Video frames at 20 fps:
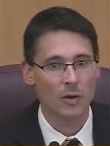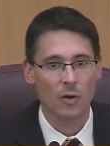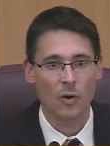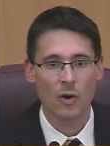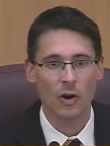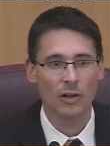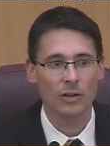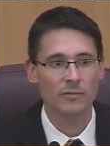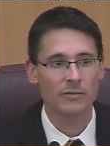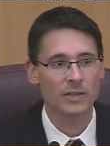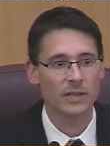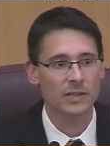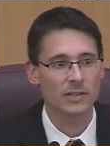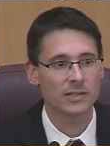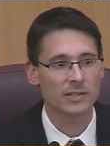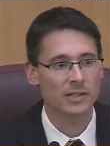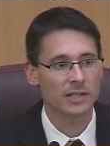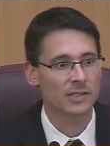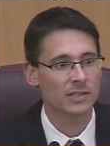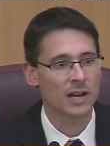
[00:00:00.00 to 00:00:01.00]
All of
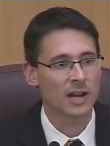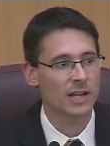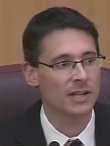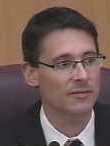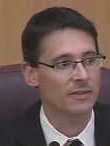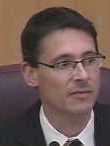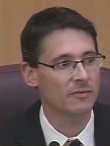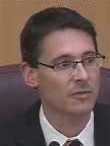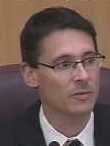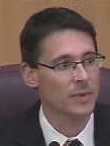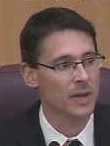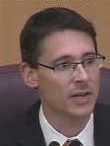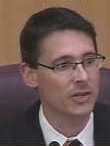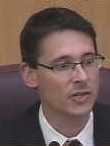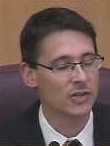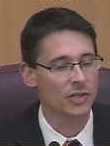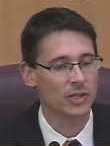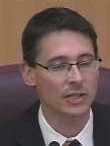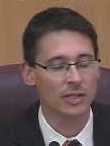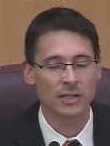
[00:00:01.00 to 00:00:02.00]
these, this kind of
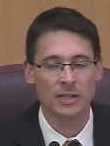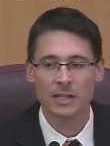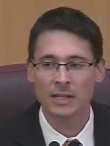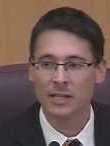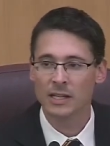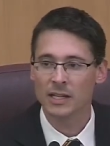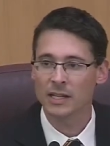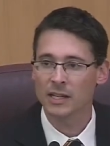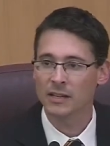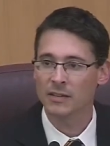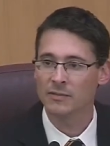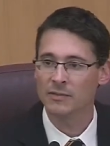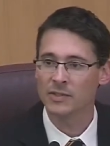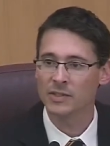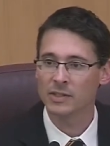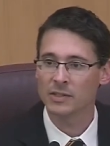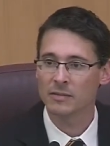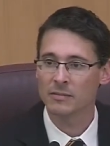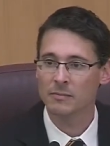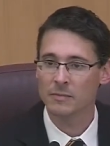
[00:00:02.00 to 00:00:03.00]
information
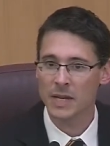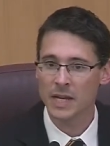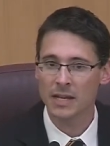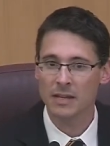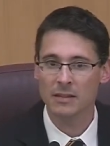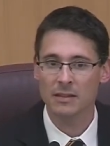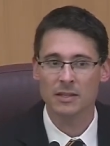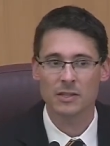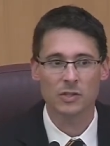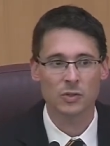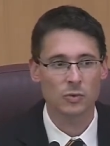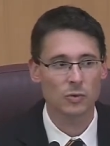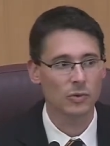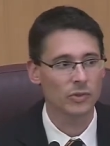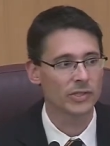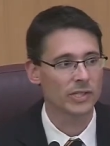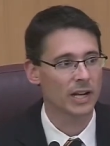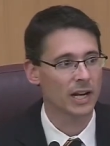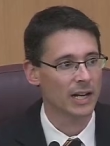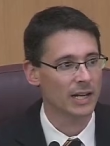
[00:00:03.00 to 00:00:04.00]
gives me the
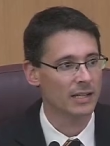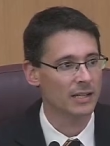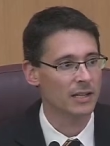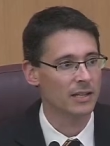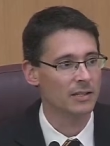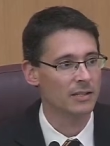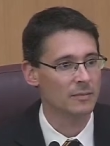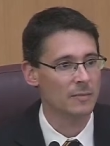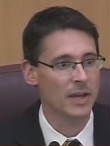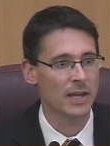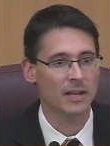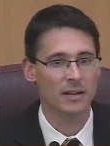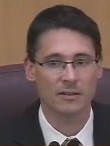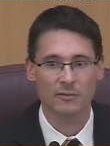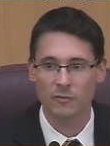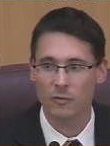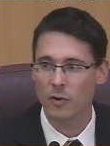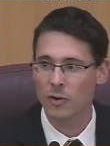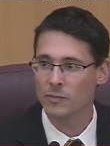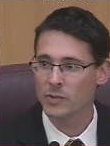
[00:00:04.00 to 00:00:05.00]
tools that I need to make an
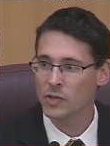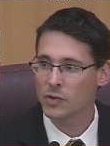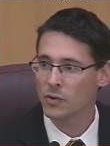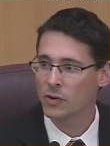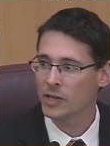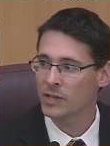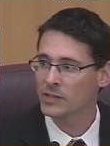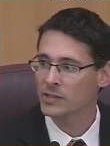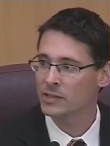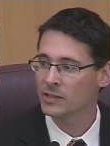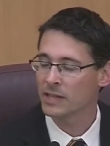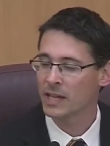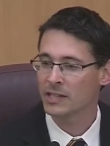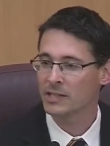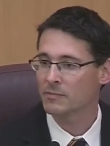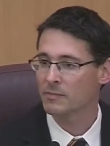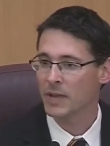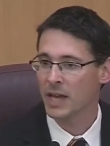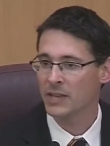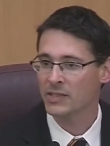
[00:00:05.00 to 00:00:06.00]
informed choice
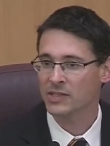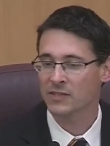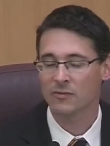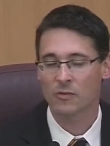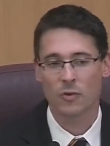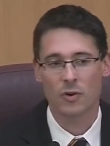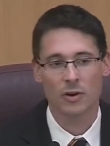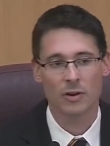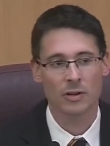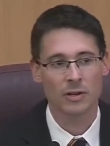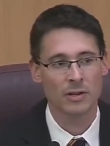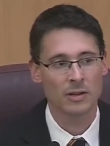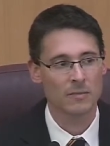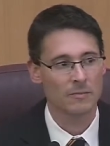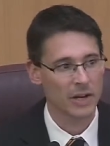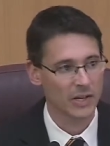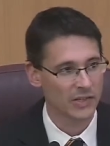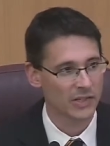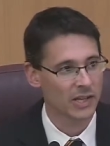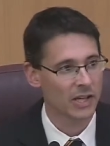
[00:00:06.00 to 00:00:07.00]
that's best for
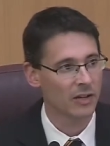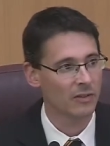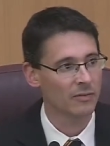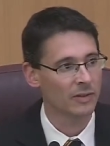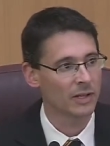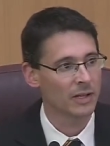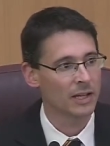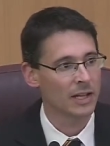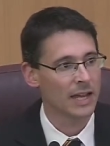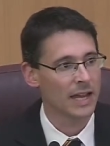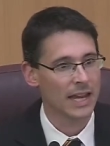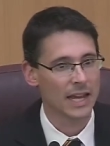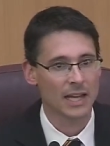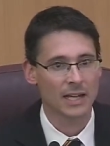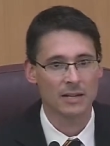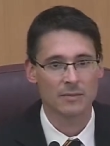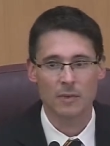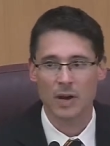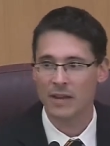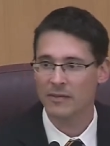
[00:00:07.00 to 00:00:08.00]
myself
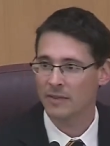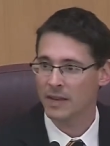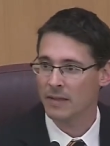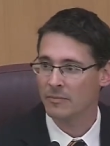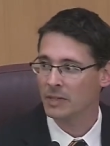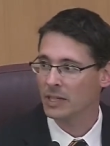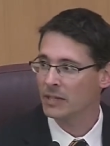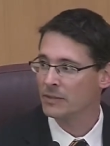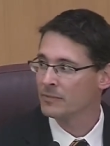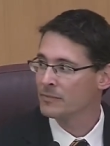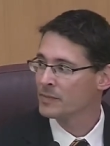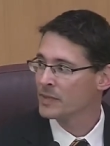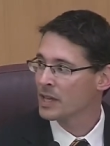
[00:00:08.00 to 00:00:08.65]
and my family.